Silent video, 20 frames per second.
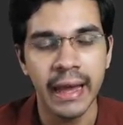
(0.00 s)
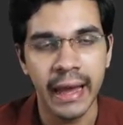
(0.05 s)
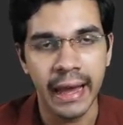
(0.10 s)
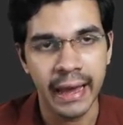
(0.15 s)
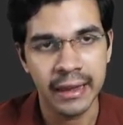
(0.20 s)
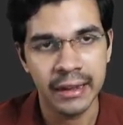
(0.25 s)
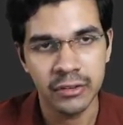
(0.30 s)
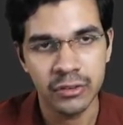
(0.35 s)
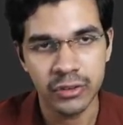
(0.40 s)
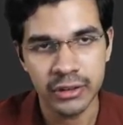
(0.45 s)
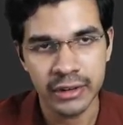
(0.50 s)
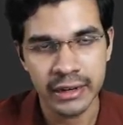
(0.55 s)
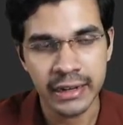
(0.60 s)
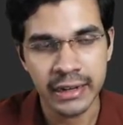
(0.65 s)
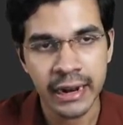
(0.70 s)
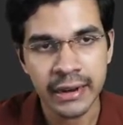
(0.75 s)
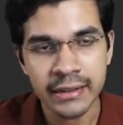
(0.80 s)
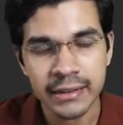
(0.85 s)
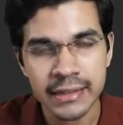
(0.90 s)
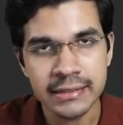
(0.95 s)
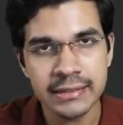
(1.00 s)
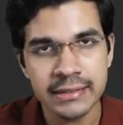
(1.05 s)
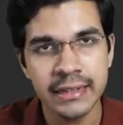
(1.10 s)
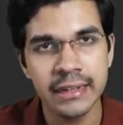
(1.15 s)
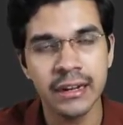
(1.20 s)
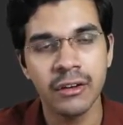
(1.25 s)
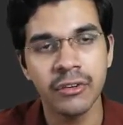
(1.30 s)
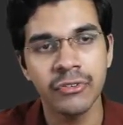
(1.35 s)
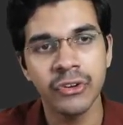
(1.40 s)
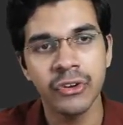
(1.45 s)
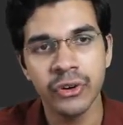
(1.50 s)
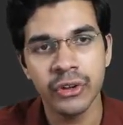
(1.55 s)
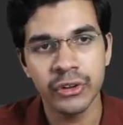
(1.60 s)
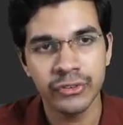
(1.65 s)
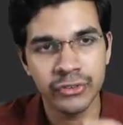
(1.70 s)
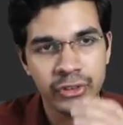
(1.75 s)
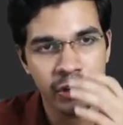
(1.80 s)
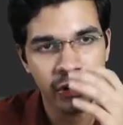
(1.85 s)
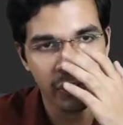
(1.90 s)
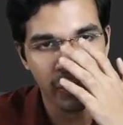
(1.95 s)
And regarding RecyclerView,
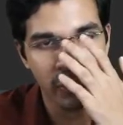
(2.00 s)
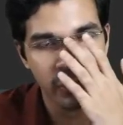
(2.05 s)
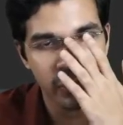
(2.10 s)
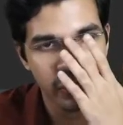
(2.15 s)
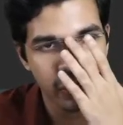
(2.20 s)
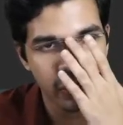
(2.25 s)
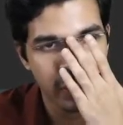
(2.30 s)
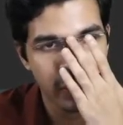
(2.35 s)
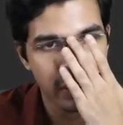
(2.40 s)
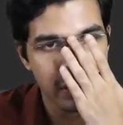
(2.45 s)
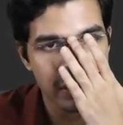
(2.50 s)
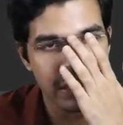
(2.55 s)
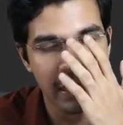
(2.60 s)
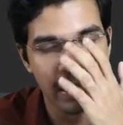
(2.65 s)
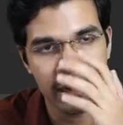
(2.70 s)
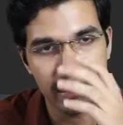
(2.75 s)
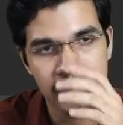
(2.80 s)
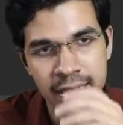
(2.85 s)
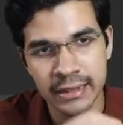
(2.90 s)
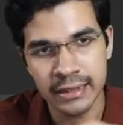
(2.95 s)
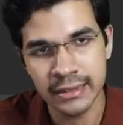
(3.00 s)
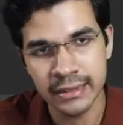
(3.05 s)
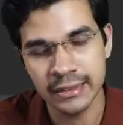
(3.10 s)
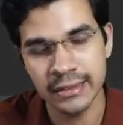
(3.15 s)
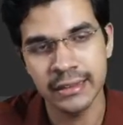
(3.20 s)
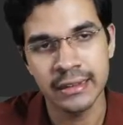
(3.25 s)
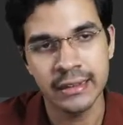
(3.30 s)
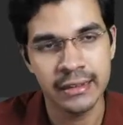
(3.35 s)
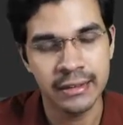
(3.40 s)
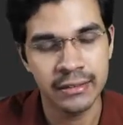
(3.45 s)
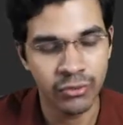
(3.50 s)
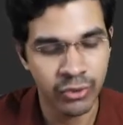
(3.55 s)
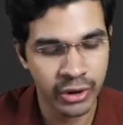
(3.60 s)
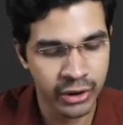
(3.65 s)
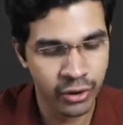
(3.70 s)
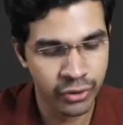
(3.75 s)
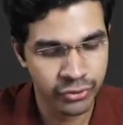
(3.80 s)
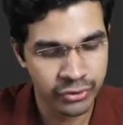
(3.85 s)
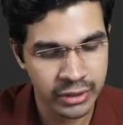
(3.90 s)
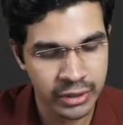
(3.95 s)
if you are new to this, one
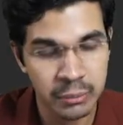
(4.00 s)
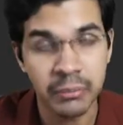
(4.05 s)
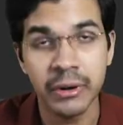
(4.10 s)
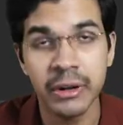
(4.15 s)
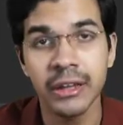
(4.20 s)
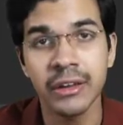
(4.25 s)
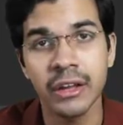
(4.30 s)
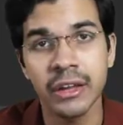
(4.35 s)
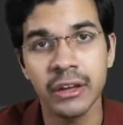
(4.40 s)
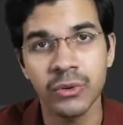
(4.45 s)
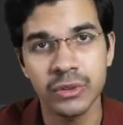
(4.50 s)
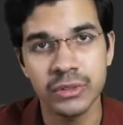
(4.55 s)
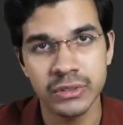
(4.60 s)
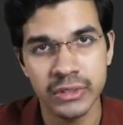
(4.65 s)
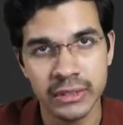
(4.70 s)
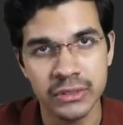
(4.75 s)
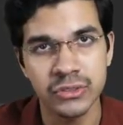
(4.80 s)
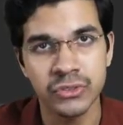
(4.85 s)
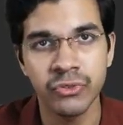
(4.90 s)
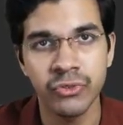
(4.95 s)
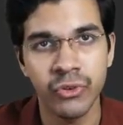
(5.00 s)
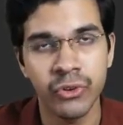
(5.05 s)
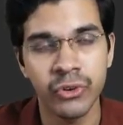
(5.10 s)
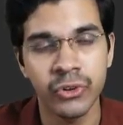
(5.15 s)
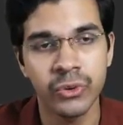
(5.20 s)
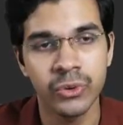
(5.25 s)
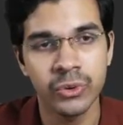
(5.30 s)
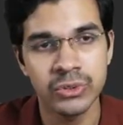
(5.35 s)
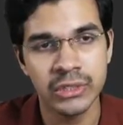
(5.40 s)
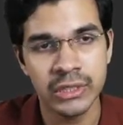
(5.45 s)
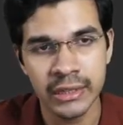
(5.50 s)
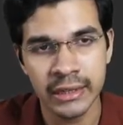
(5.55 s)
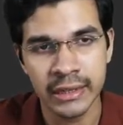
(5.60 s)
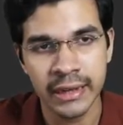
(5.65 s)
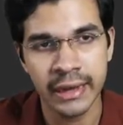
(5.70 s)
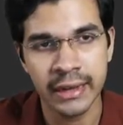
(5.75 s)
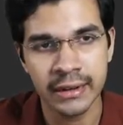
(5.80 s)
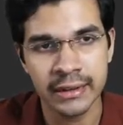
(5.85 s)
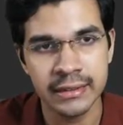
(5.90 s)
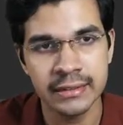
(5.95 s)
of the prerequisites for using
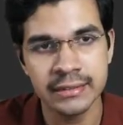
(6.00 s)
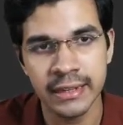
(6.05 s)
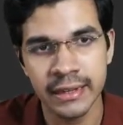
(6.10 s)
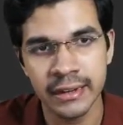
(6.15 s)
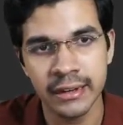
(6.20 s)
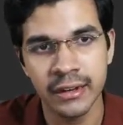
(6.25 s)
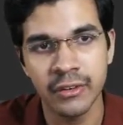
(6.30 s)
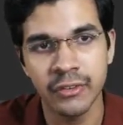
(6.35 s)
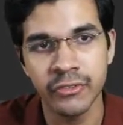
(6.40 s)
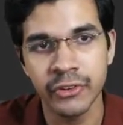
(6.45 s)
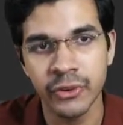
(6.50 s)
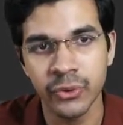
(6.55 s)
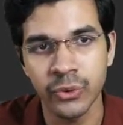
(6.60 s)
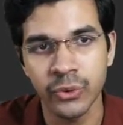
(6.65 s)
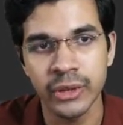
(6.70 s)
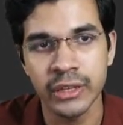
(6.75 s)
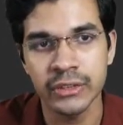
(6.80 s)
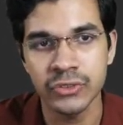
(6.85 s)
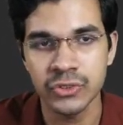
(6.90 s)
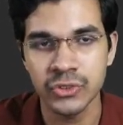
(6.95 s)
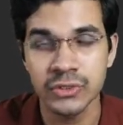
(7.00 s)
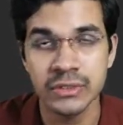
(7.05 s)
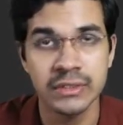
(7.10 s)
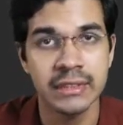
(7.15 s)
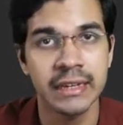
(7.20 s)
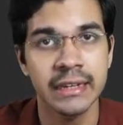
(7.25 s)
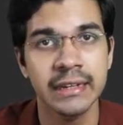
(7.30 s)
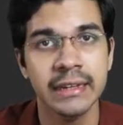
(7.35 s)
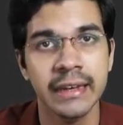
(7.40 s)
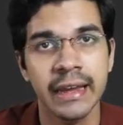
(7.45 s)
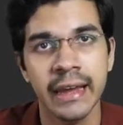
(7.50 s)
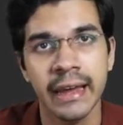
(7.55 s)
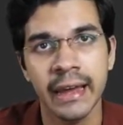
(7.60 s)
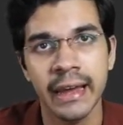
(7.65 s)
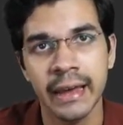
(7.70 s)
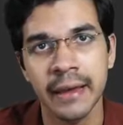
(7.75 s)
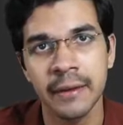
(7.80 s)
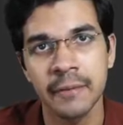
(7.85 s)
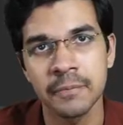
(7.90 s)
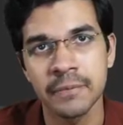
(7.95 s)
a RecyclerView is to set
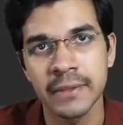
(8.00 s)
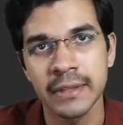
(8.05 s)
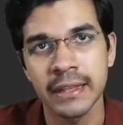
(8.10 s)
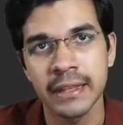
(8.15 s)
a